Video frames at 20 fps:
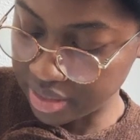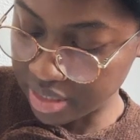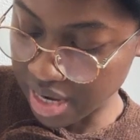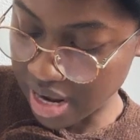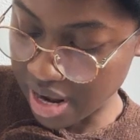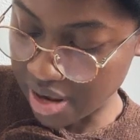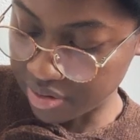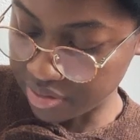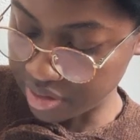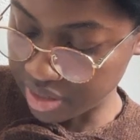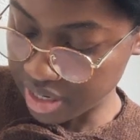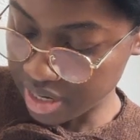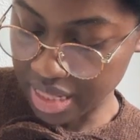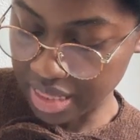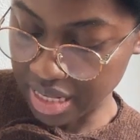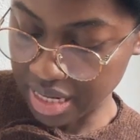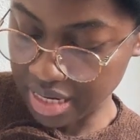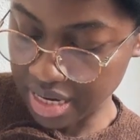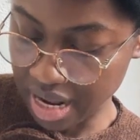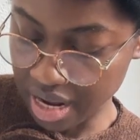down, and
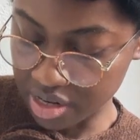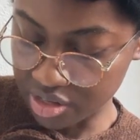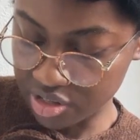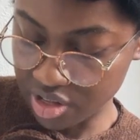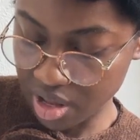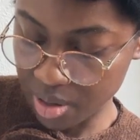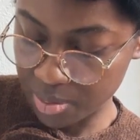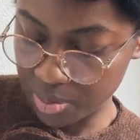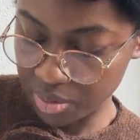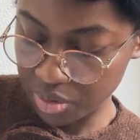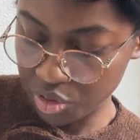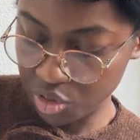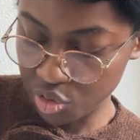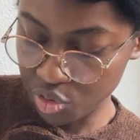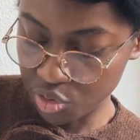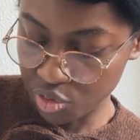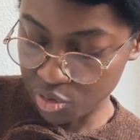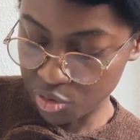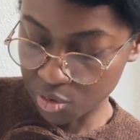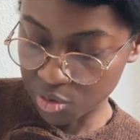then next up
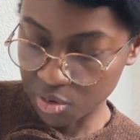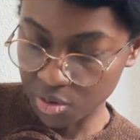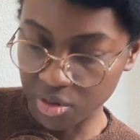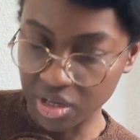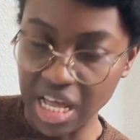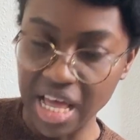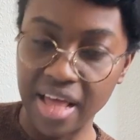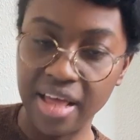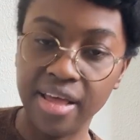you draw